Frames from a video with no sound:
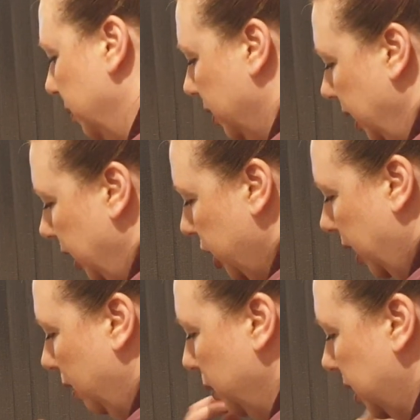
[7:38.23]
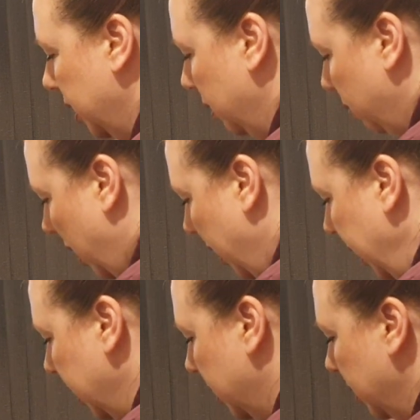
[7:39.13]
the chakra was to the
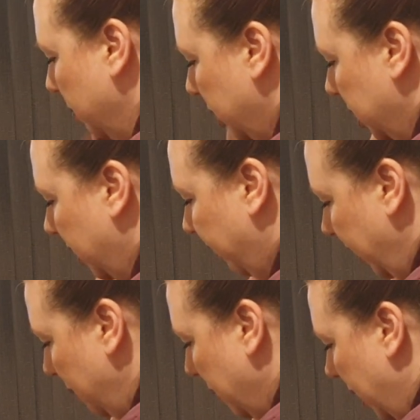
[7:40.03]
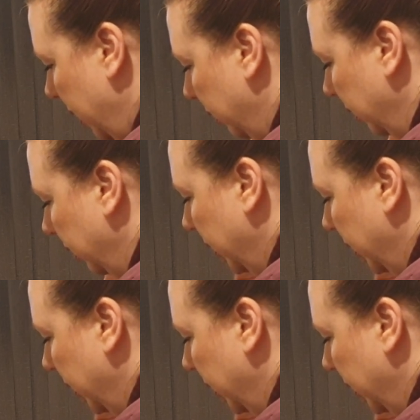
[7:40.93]
right, which is a female.